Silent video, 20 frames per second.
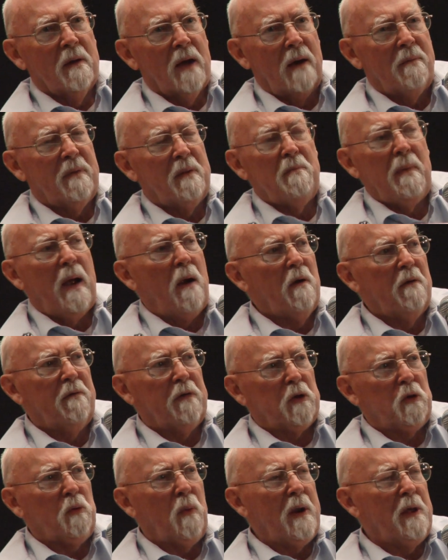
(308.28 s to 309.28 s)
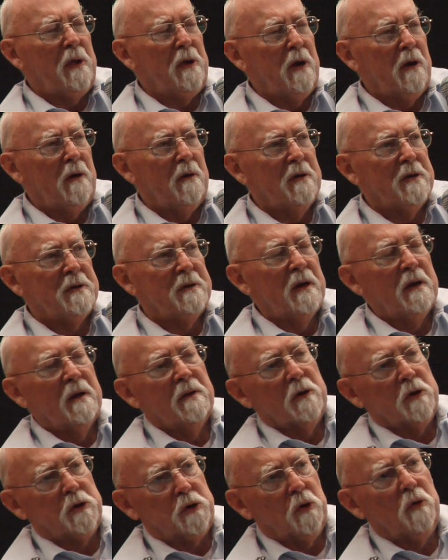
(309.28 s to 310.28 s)
I've been married for 20 years,
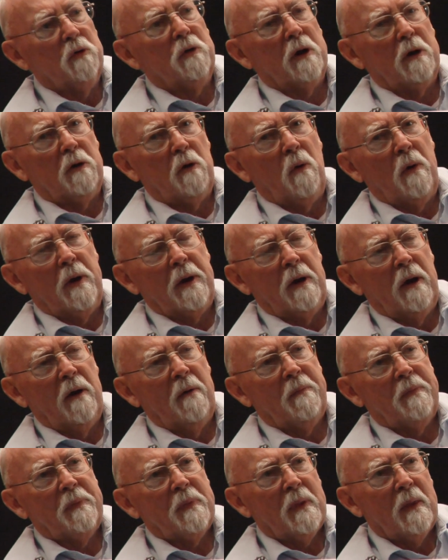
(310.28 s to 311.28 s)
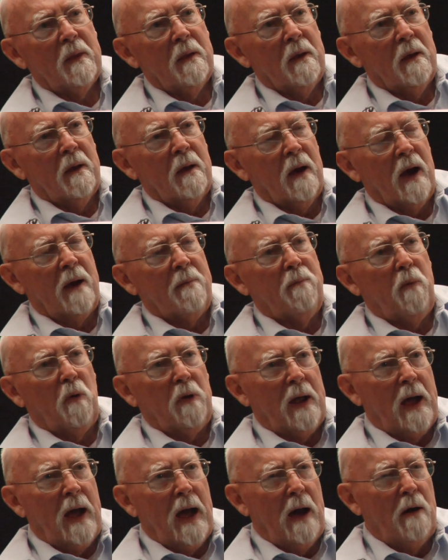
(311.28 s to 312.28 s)
children are growing up, I
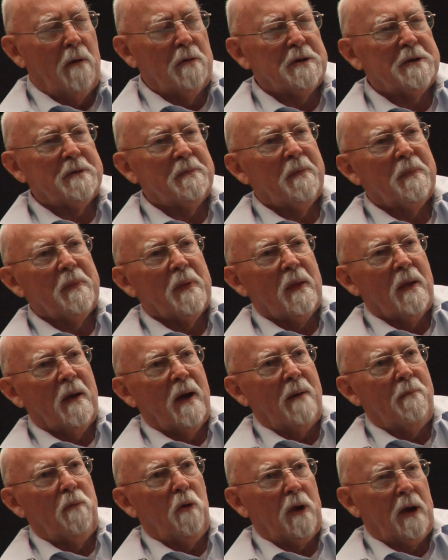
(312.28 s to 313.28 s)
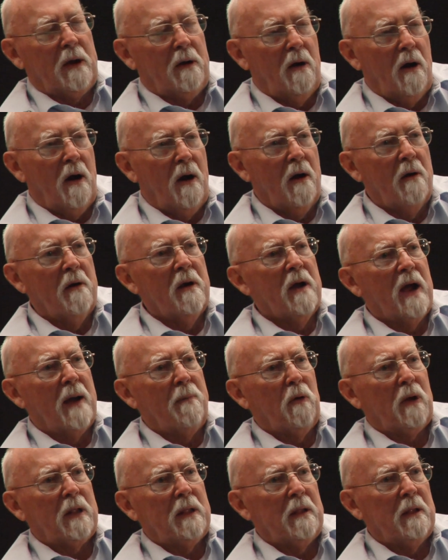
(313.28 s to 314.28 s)
bought a house, I bought a car,
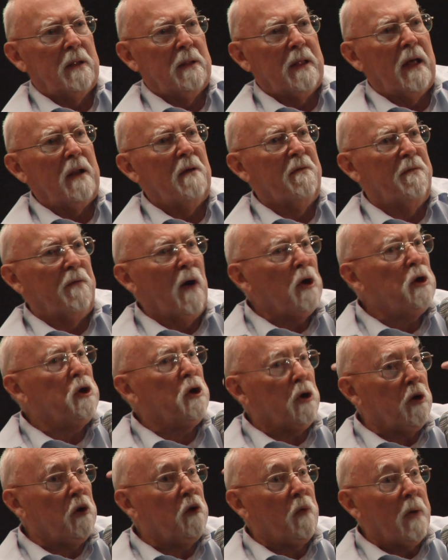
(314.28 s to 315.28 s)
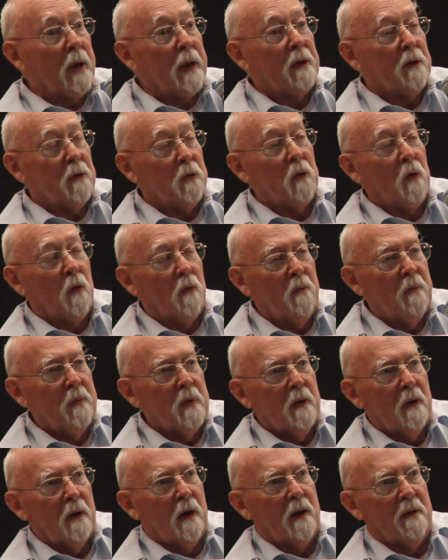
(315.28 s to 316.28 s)
I bought a lot of vodka to drink,
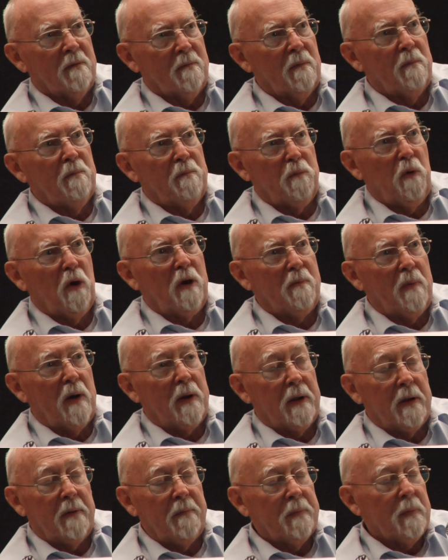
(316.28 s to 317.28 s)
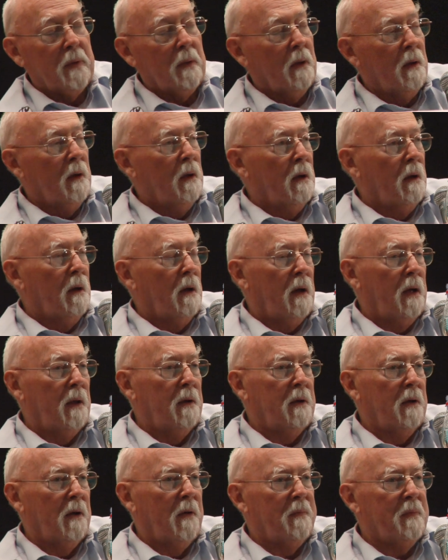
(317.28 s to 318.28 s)
out of book money.
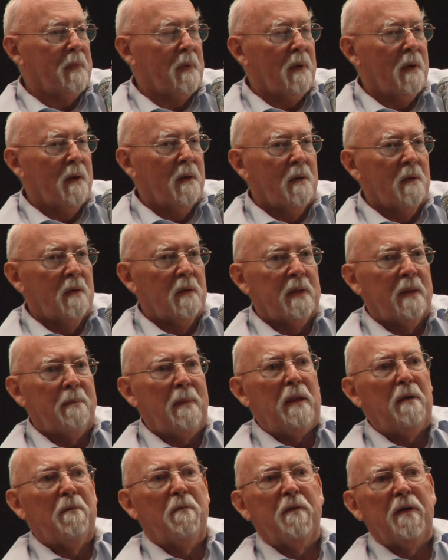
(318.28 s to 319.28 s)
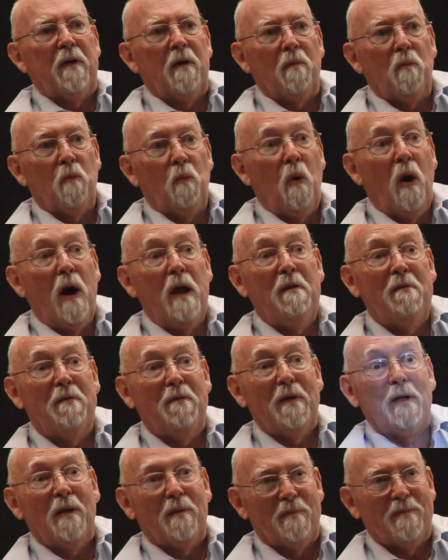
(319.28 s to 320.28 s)
And they made a film, one
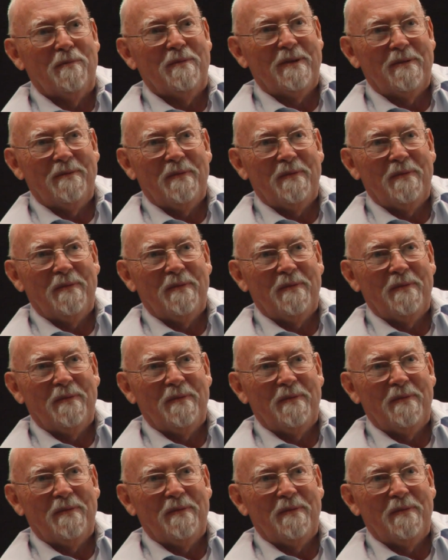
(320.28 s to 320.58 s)
film.